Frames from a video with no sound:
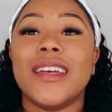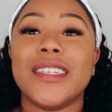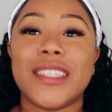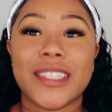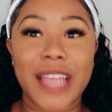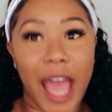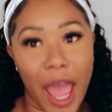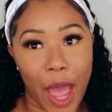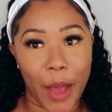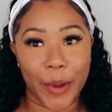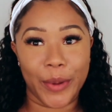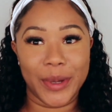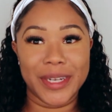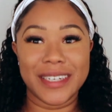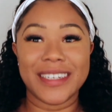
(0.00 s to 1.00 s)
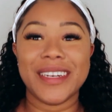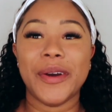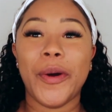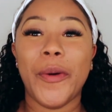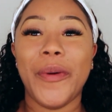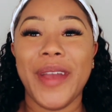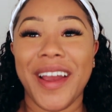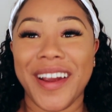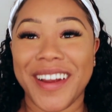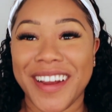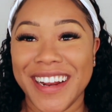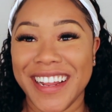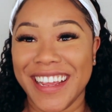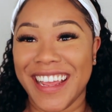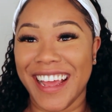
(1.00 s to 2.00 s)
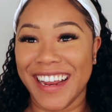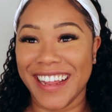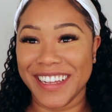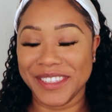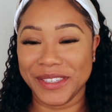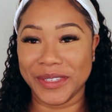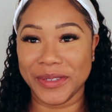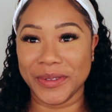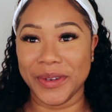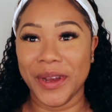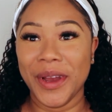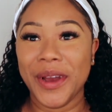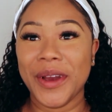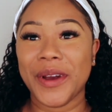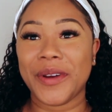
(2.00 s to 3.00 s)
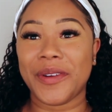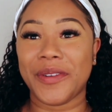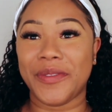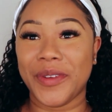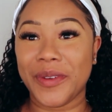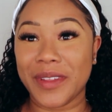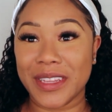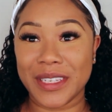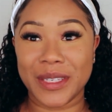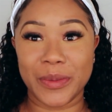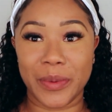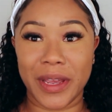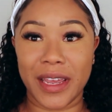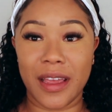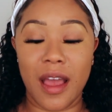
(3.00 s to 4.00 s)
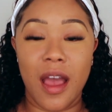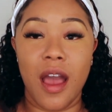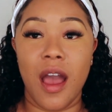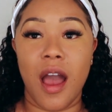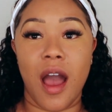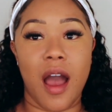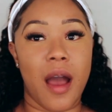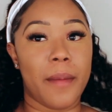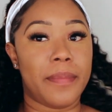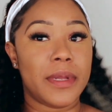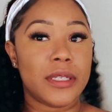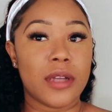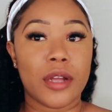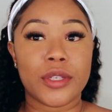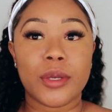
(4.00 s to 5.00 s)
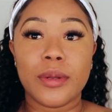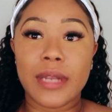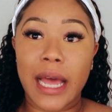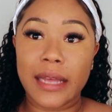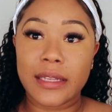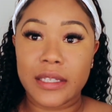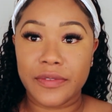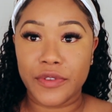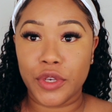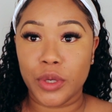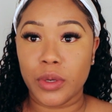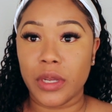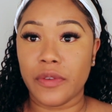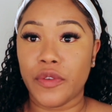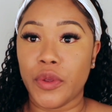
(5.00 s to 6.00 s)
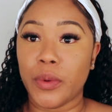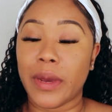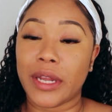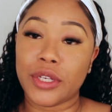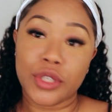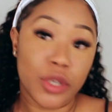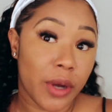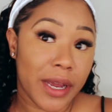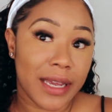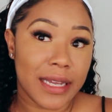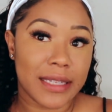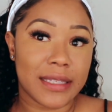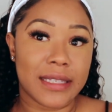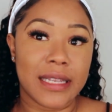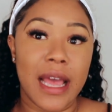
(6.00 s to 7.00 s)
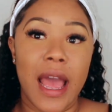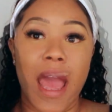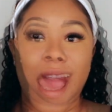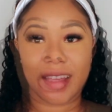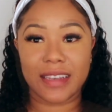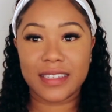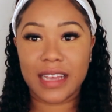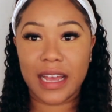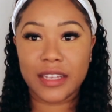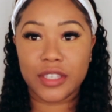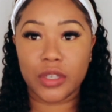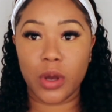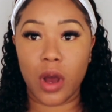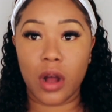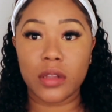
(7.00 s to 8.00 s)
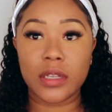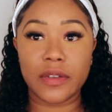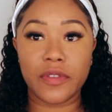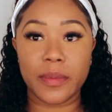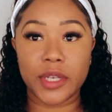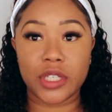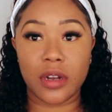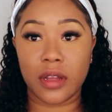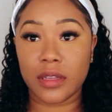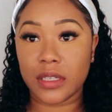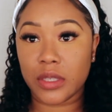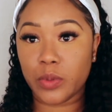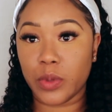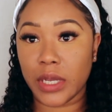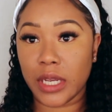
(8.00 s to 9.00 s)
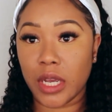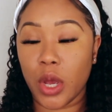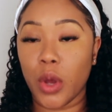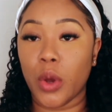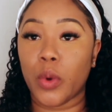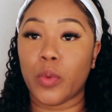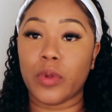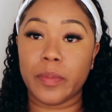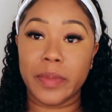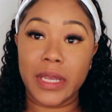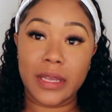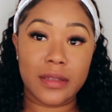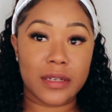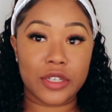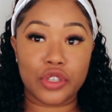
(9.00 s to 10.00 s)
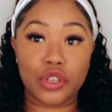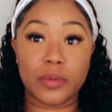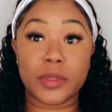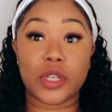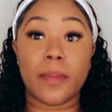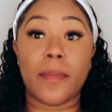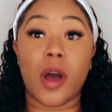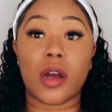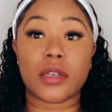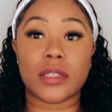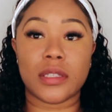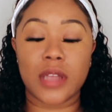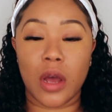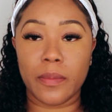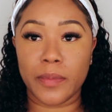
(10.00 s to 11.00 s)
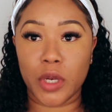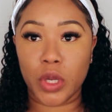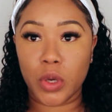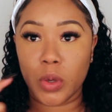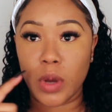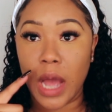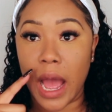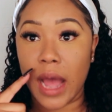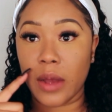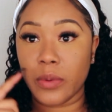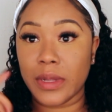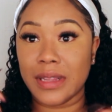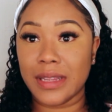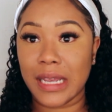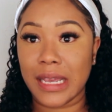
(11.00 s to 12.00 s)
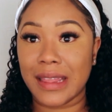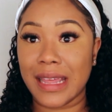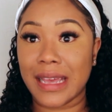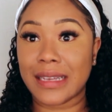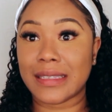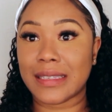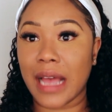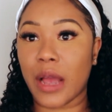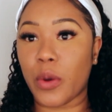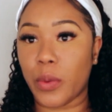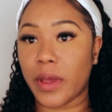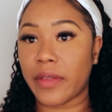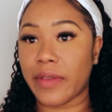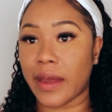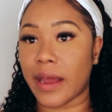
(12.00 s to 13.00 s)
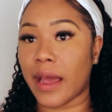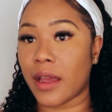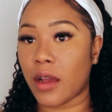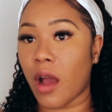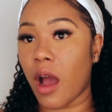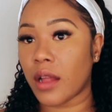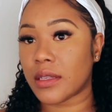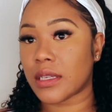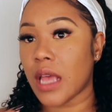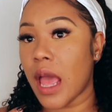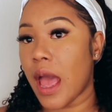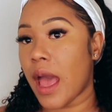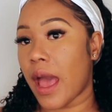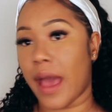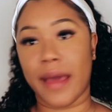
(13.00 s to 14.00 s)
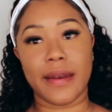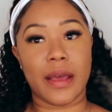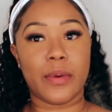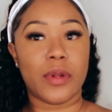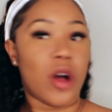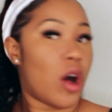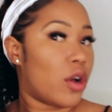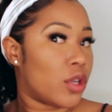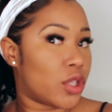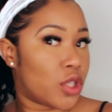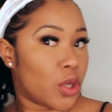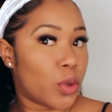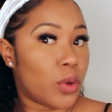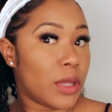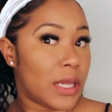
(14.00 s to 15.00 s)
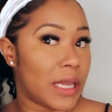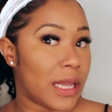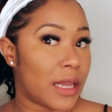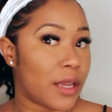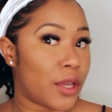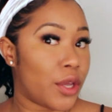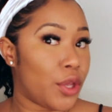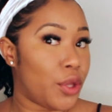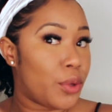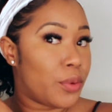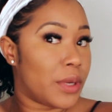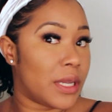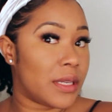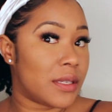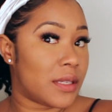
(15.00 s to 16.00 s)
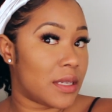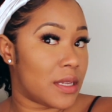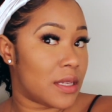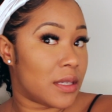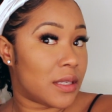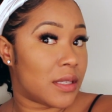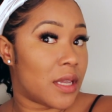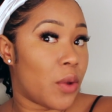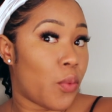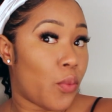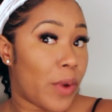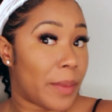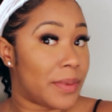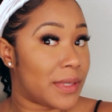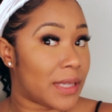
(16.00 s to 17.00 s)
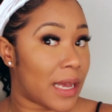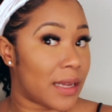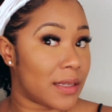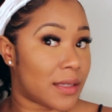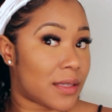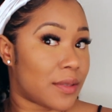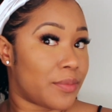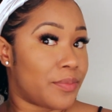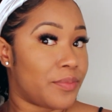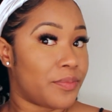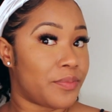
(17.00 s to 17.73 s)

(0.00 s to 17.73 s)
So we are gonna get into reviewing this wig. Please also like this video if you enjoy it. Yes guys, so all the information on this wig will be in the description box down below. I will link the exact wig that I got, and I will also link UNice's website.